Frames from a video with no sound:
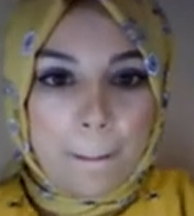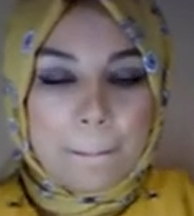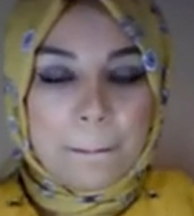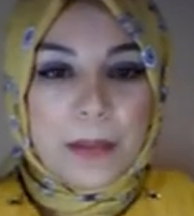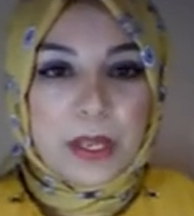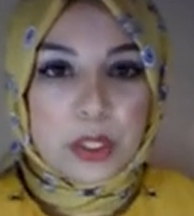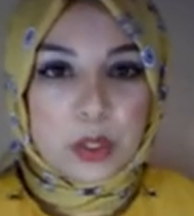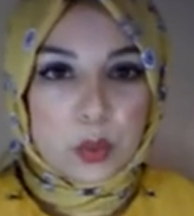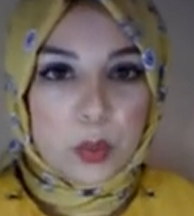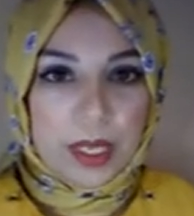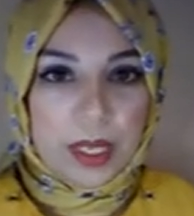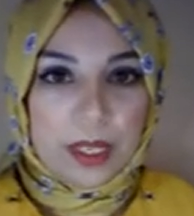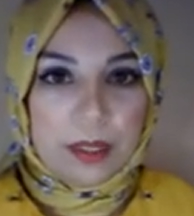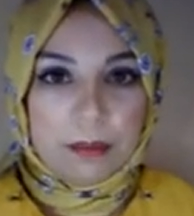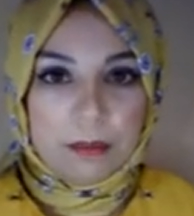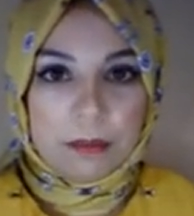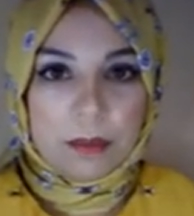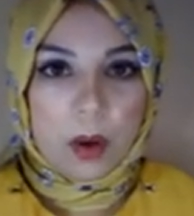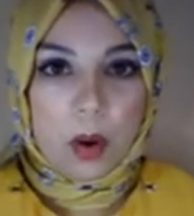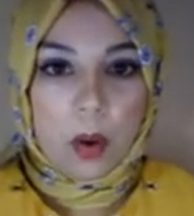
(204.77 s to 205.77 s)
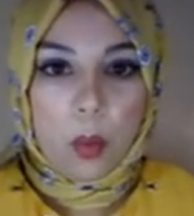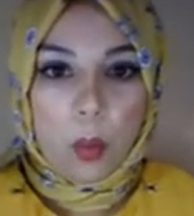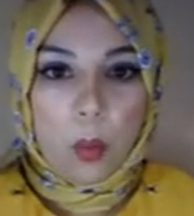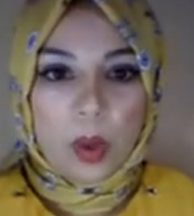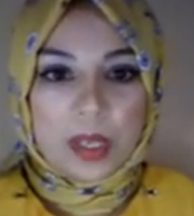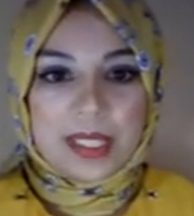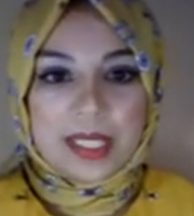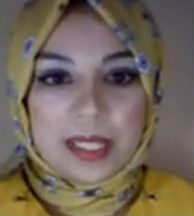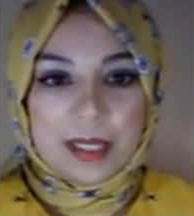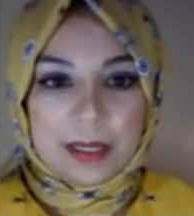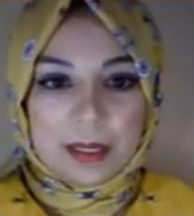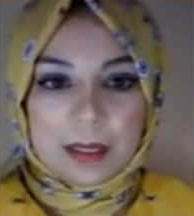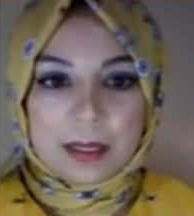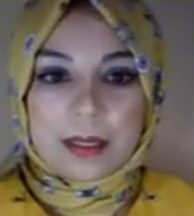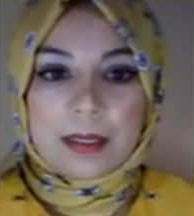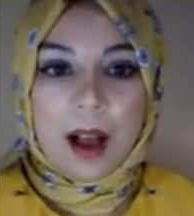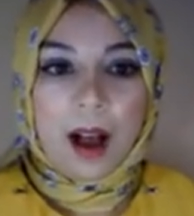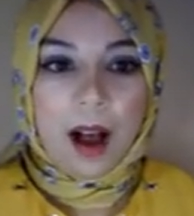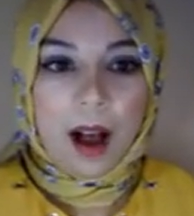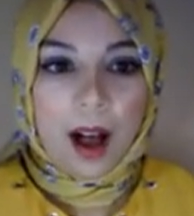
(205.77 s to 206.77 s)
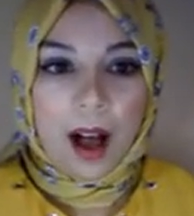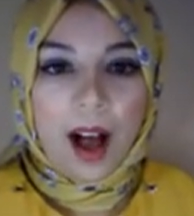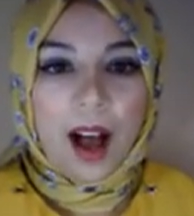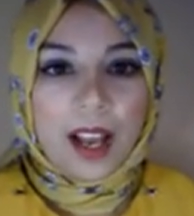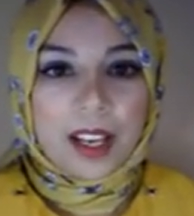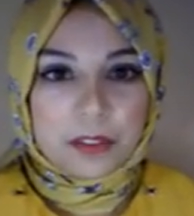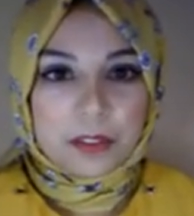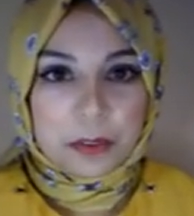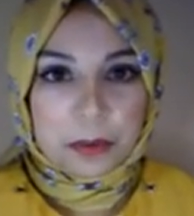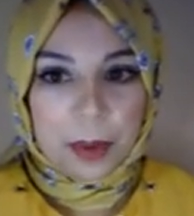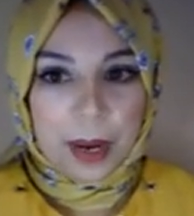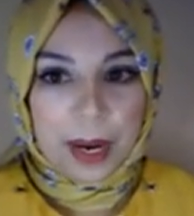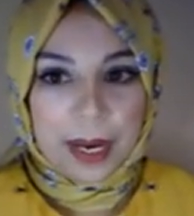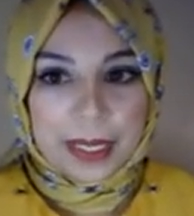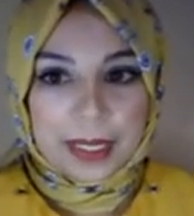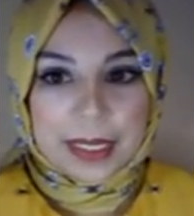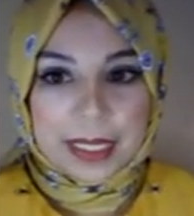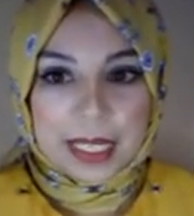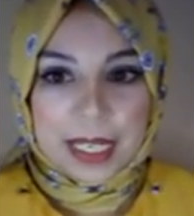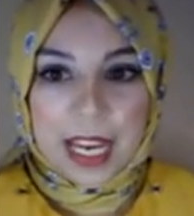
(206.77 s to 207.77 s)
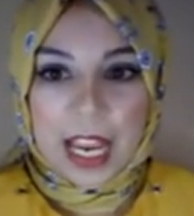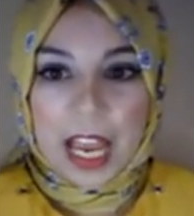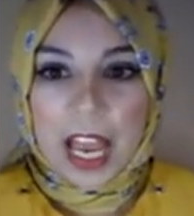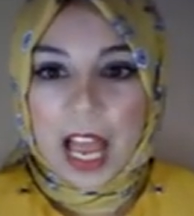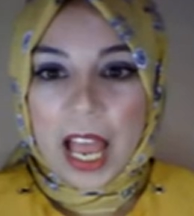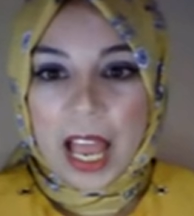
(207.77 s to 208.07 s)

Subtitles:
between what is a high variety